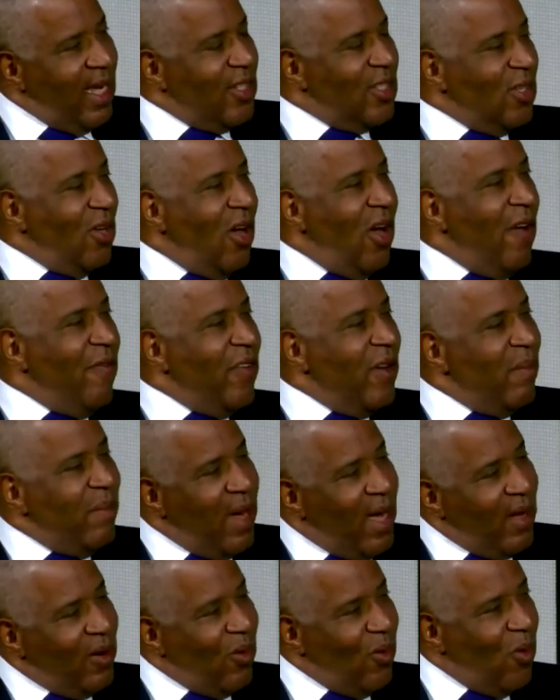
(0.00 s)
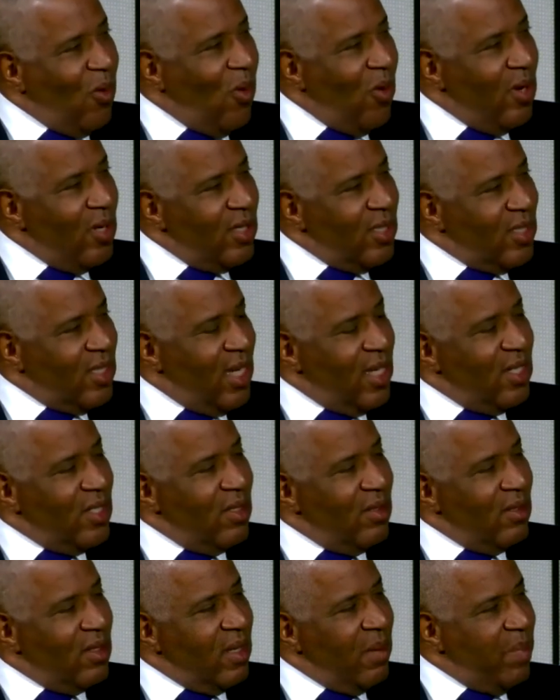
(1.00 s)
it's often about
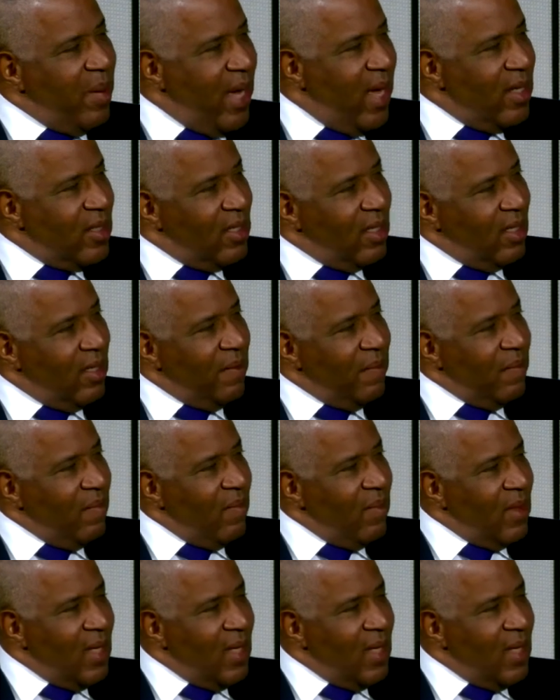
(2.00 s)
organizational capacity.